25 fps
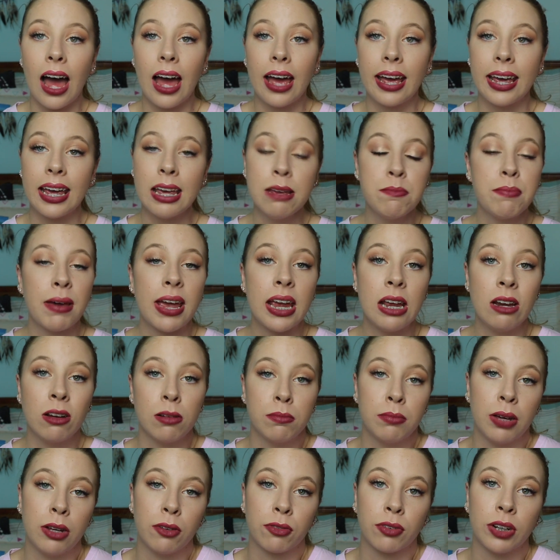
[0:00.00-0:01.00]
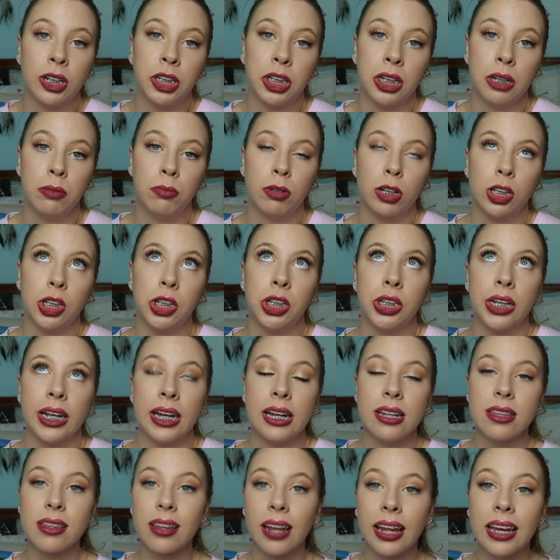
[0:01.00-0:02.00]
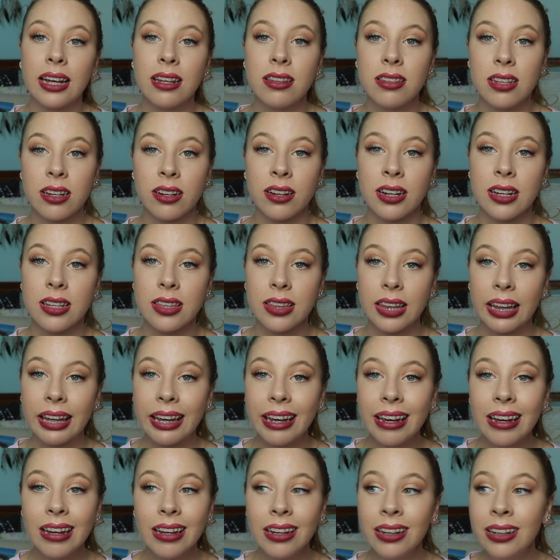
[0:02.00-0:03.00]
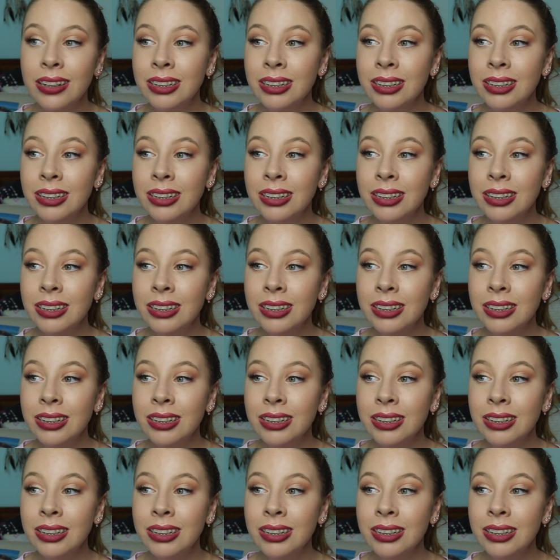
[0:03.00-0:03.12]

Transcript: he peed on my freshly washed sheets. Like, seriously.